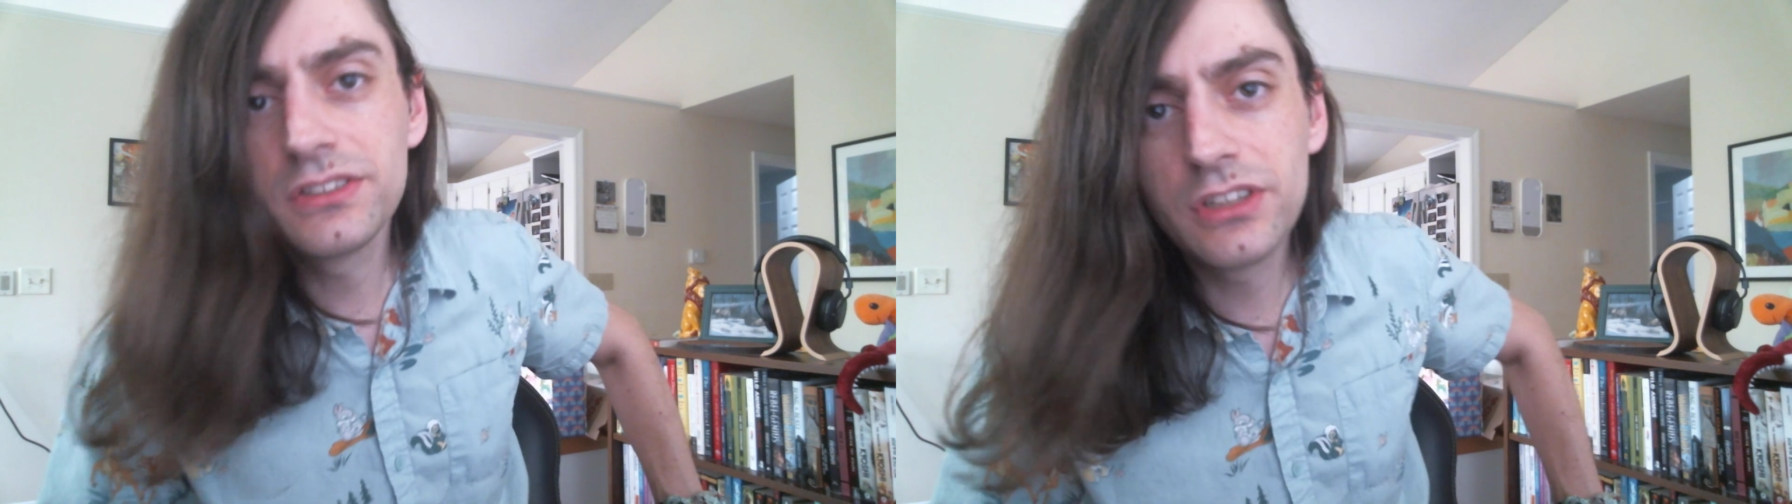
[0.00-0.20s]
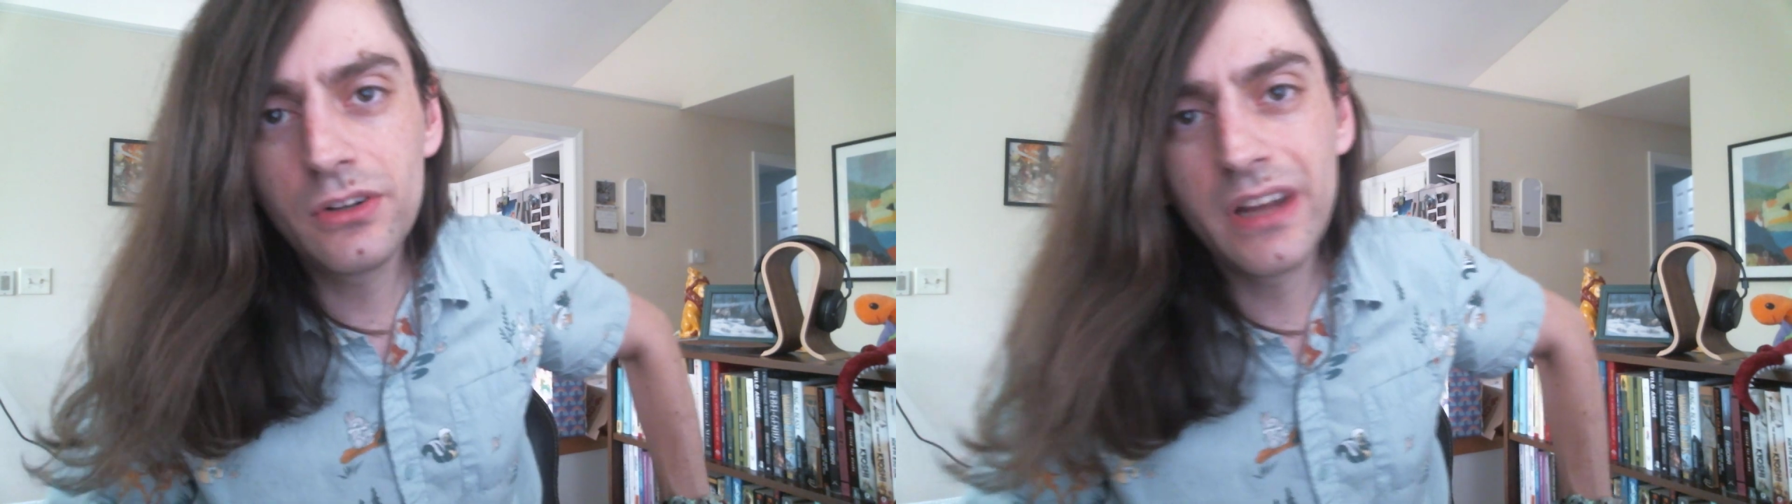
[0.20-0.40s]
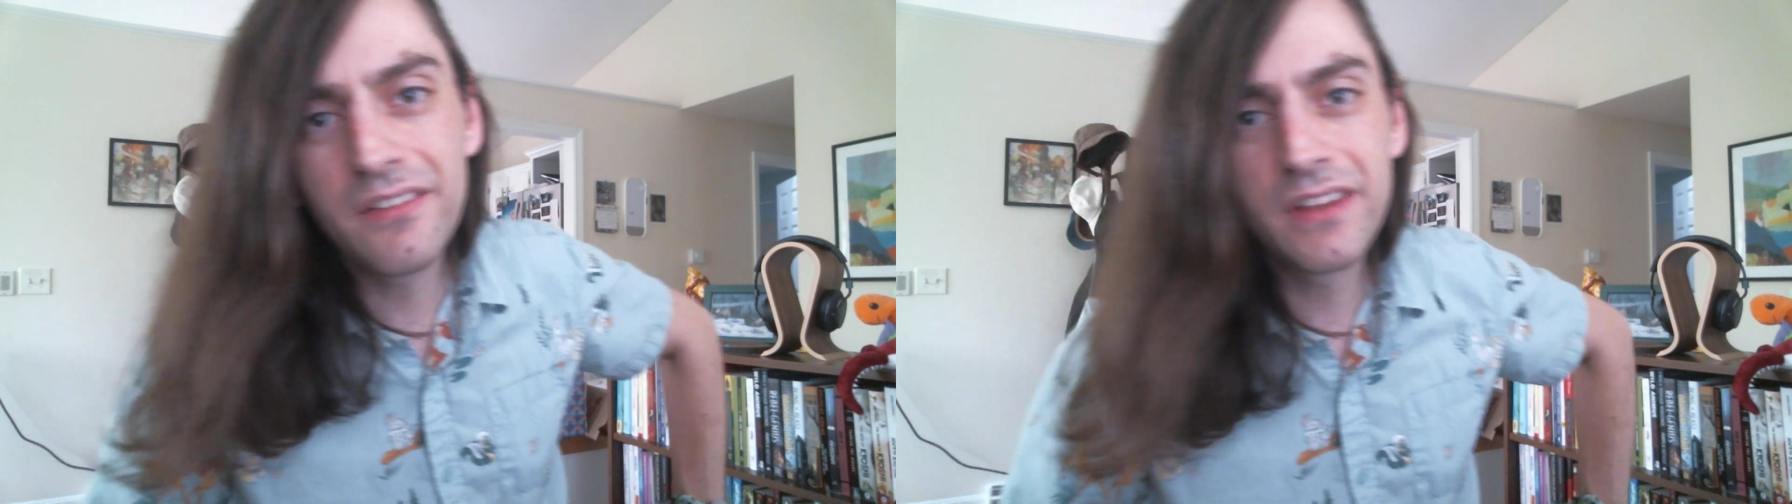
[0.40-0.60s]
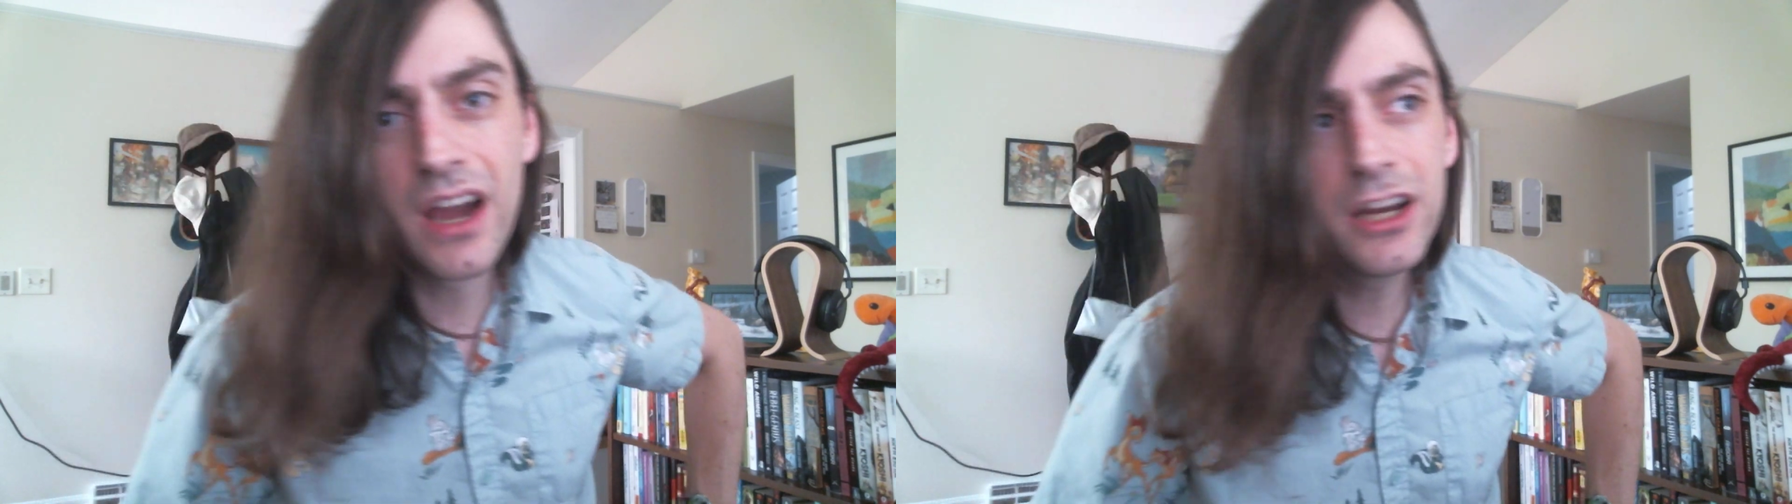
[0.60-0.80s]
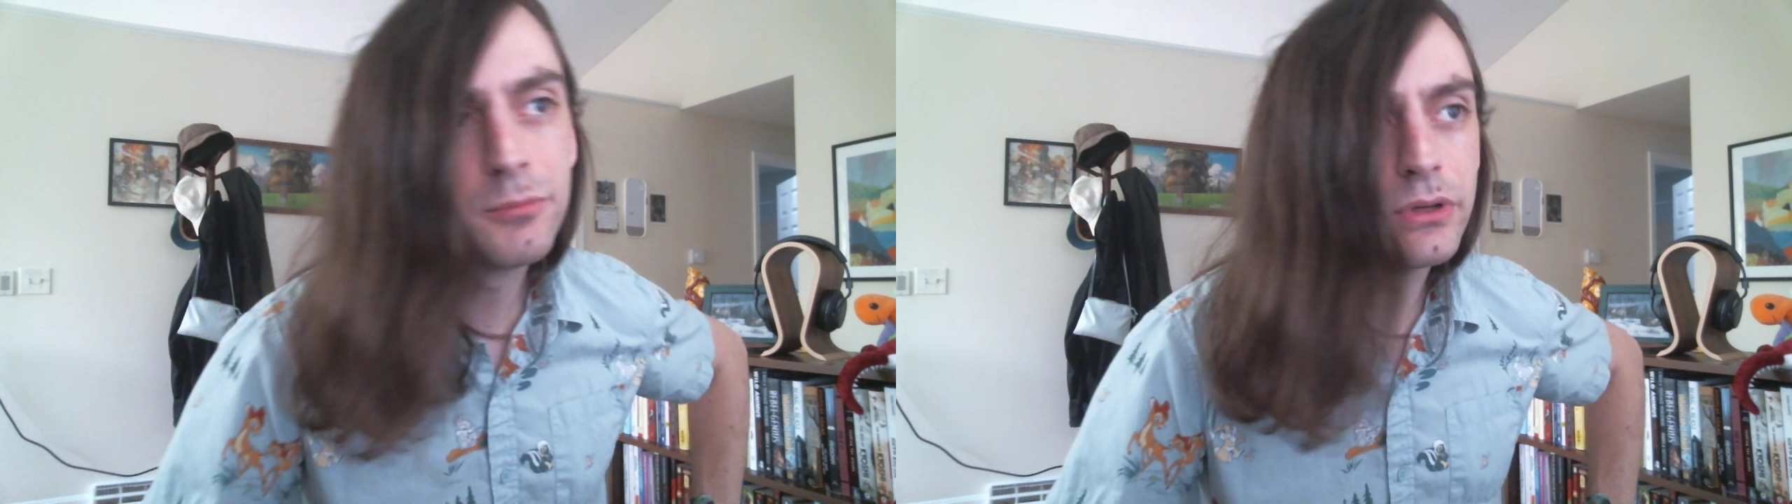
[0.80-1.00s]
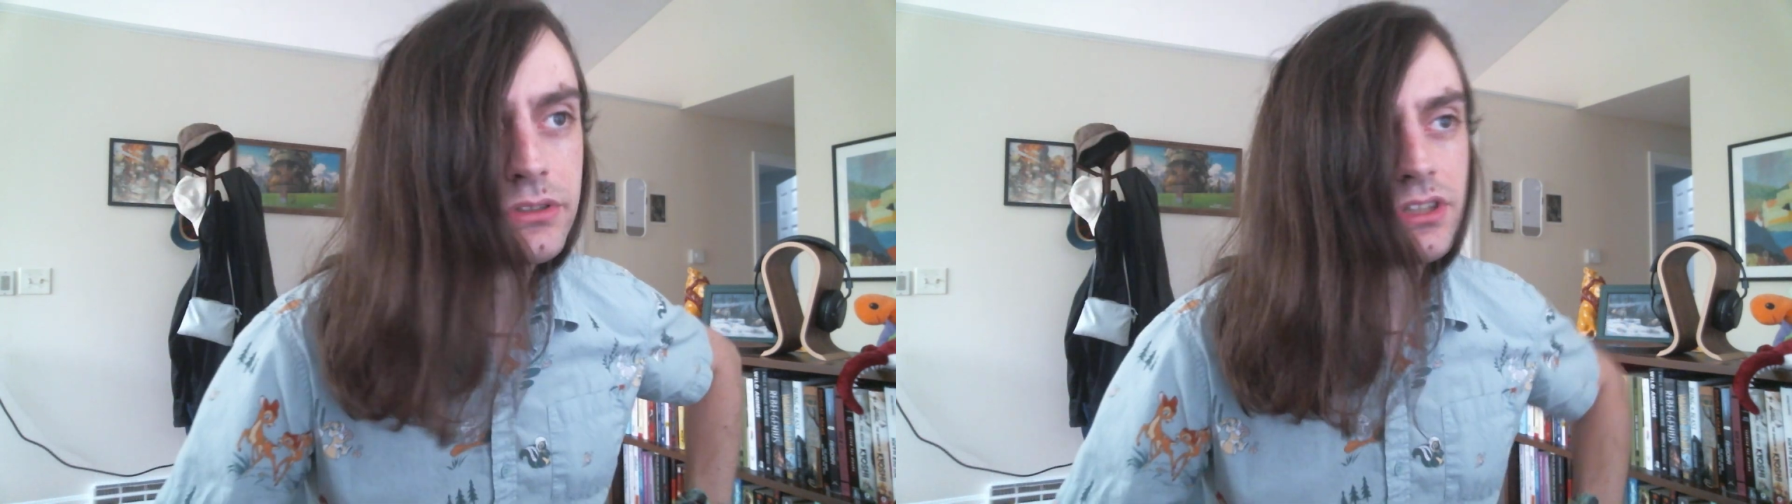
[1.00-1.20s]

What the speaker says: you don't have the iron boots.